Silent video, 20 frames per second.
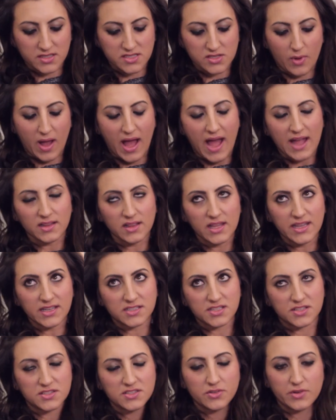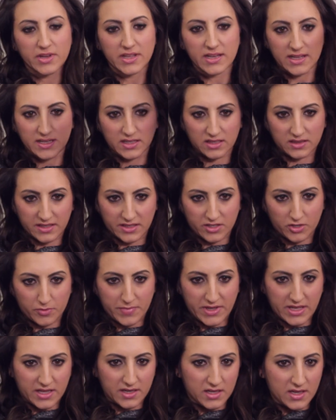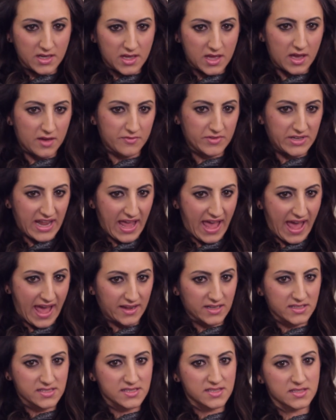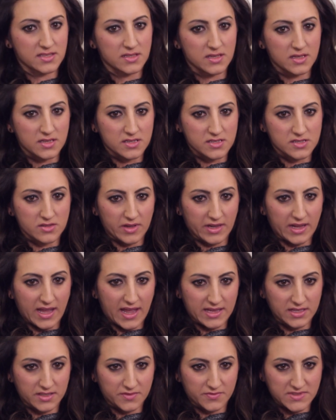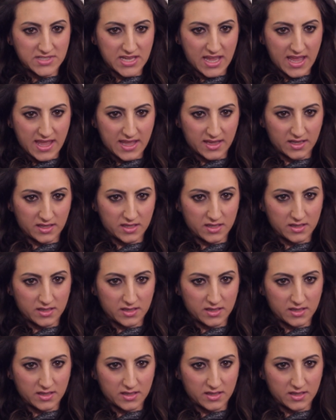So I like to do it in a little bit of an X. So I kind of take